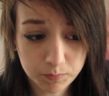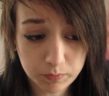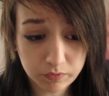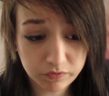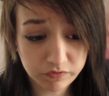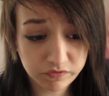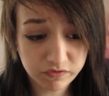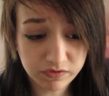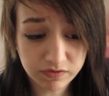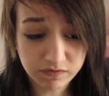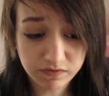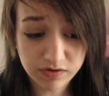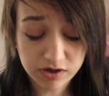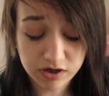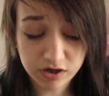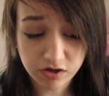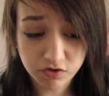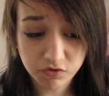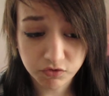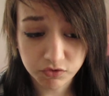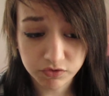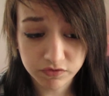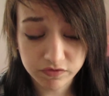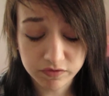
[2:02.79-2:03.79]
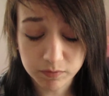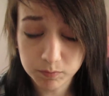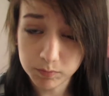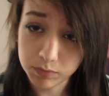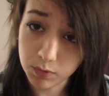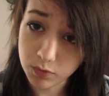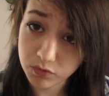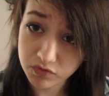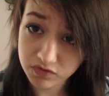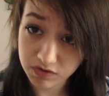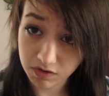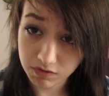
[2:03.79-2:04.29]
person having an interest in
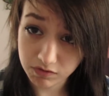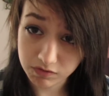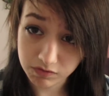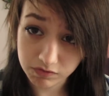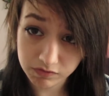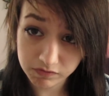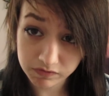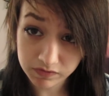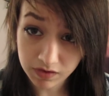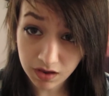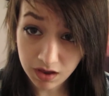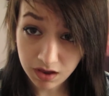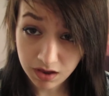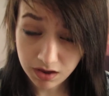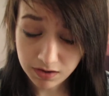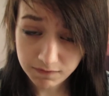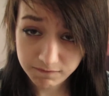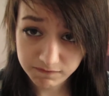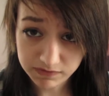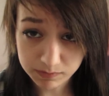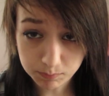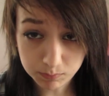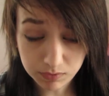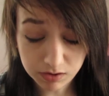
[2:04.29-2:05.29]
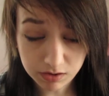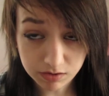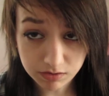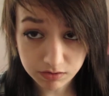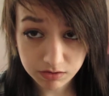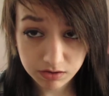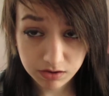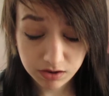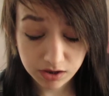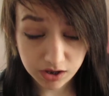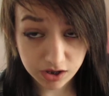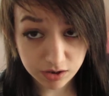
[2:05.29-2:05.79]
both genders,
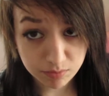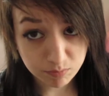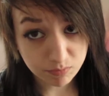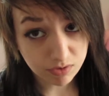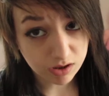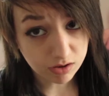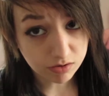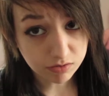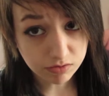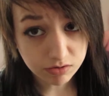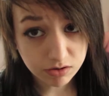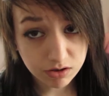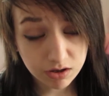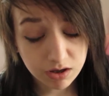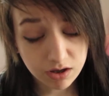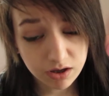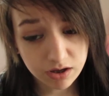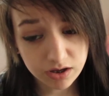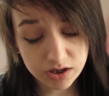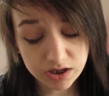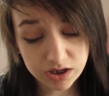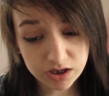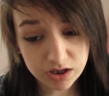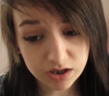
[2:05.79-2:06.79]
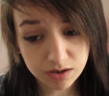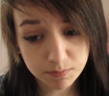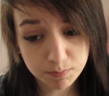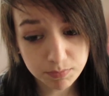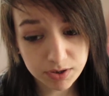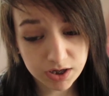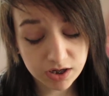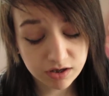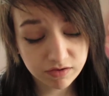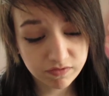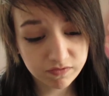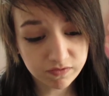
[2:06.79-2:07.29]
female and male, and
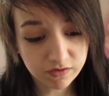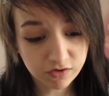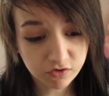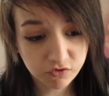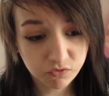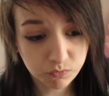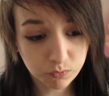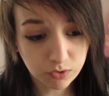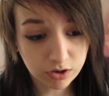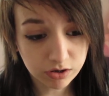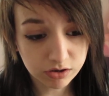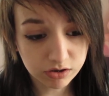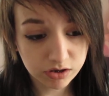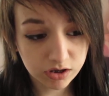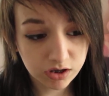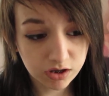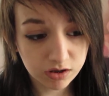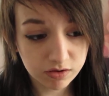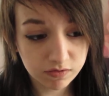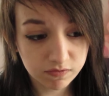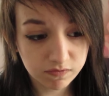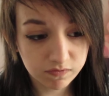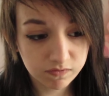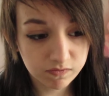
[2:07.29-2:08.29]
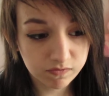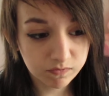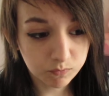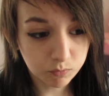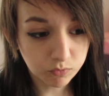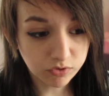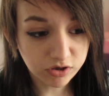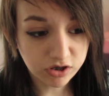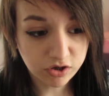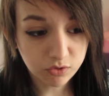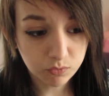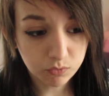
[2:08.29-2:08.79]
pansexuality is
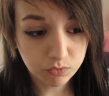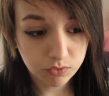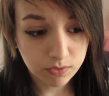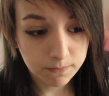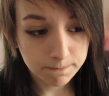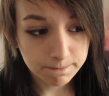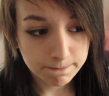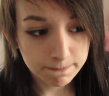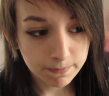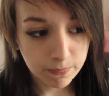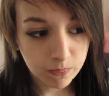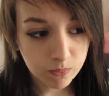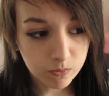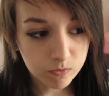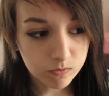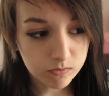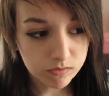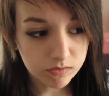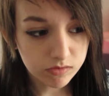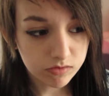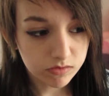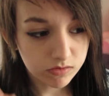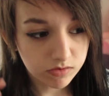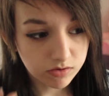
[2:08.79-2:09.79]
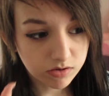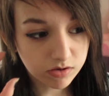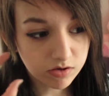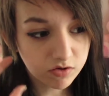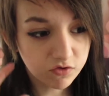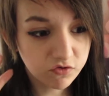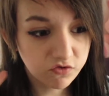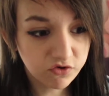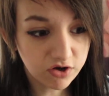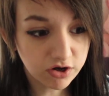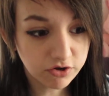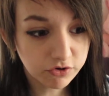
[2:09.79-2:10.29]
when you,
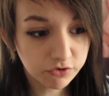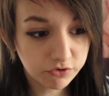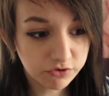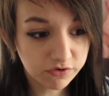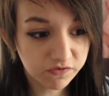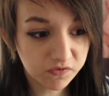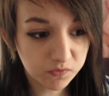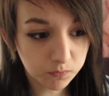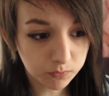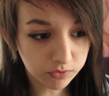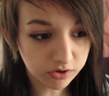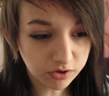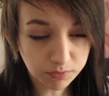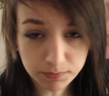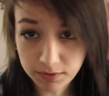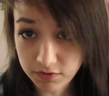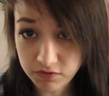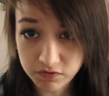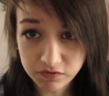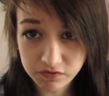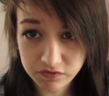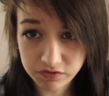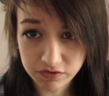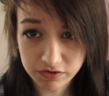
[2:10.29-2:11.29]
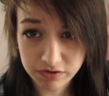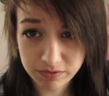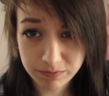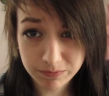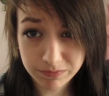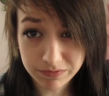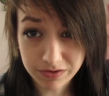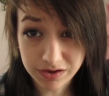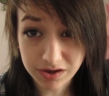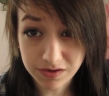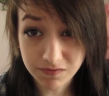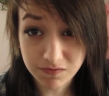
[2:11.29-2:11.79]
gender doesn't really register.
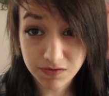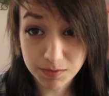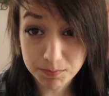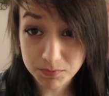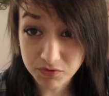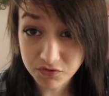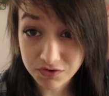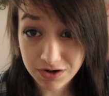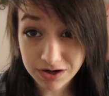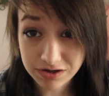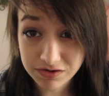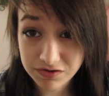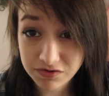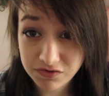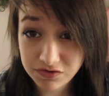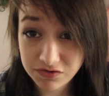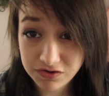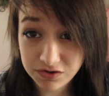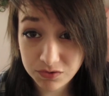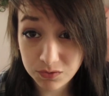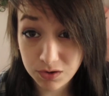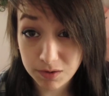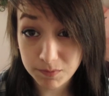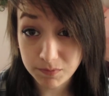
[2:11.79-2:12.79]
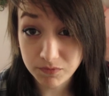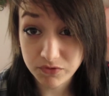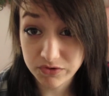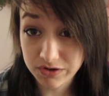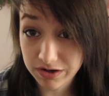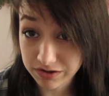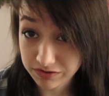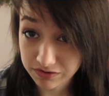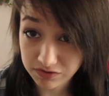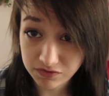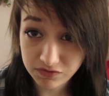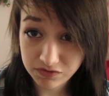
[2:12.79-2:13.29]
Like, if I'm attracted to you, I'm
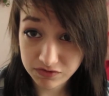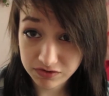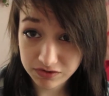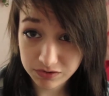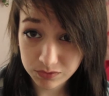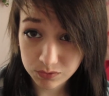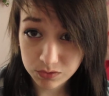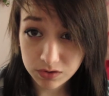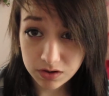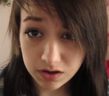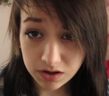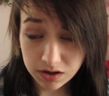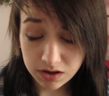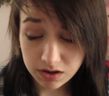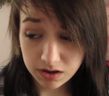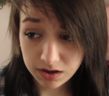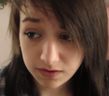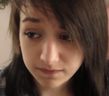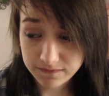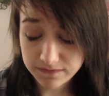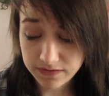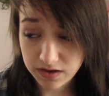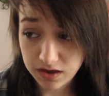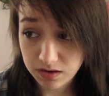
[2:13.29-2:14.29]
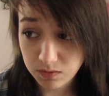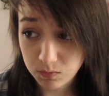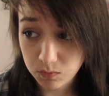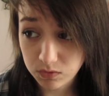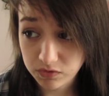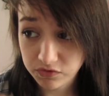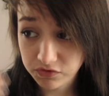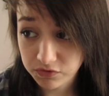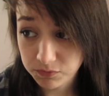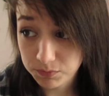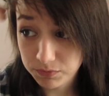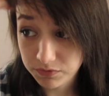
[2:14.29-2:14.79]
attracted to you. If I
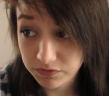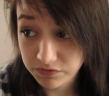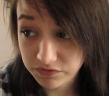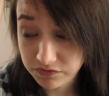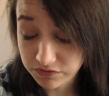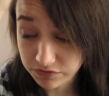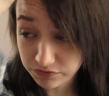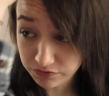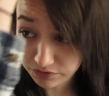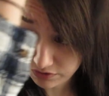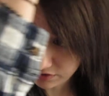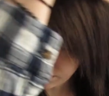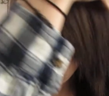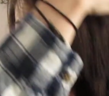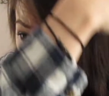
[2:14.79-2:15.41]
want to pursue